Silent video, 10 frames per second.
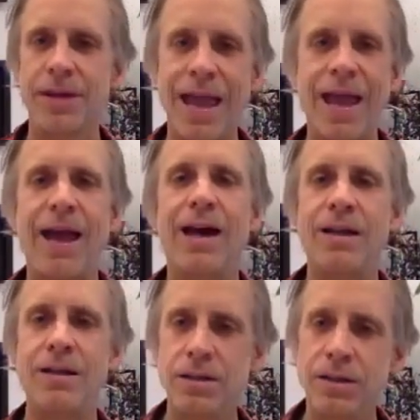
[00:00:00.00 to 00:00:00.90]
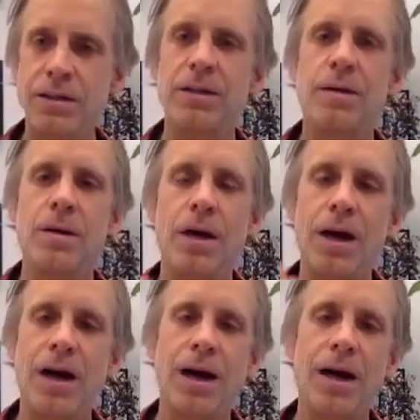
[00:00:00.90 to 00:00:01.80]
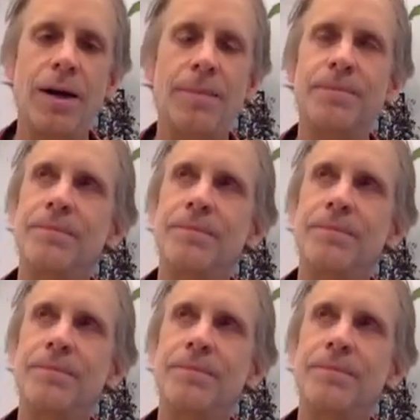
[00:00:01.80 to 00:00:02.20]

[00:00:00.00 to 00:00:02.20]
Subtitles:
And I